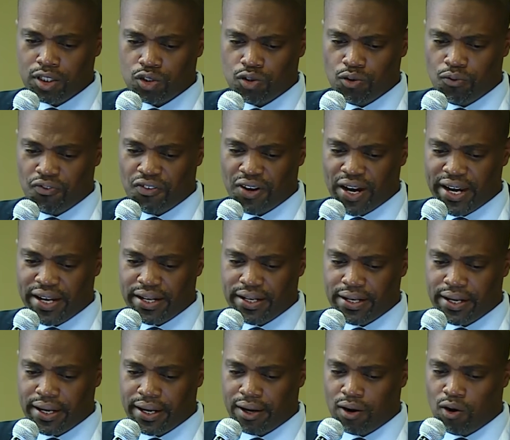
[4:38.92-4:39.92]

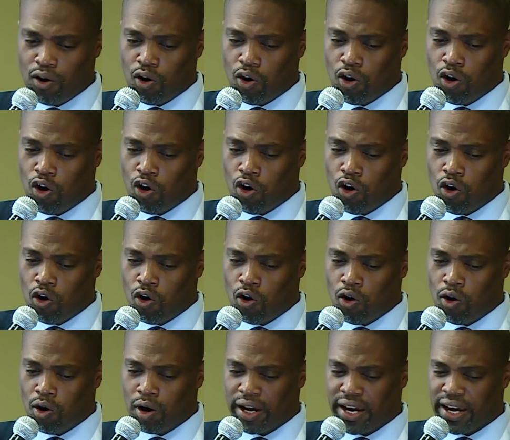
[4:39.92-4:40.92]
find
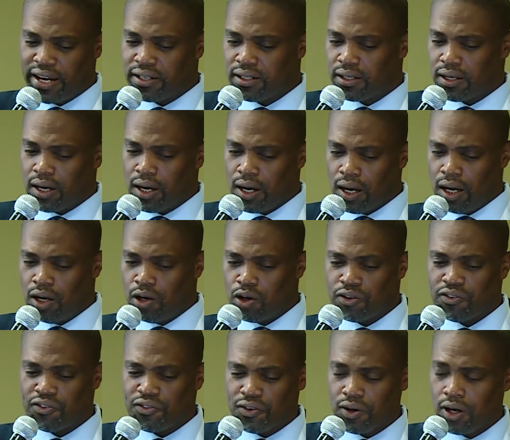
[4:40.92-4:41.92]
or get a
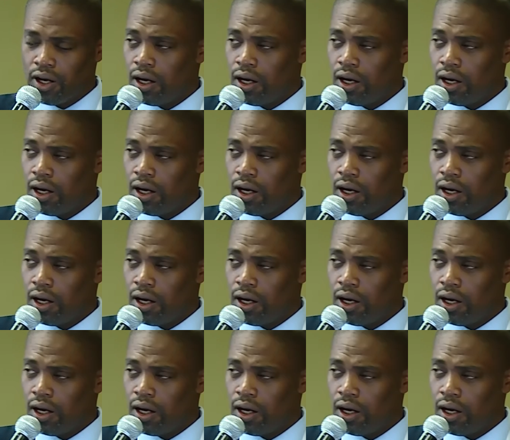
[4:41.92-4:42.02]
lot of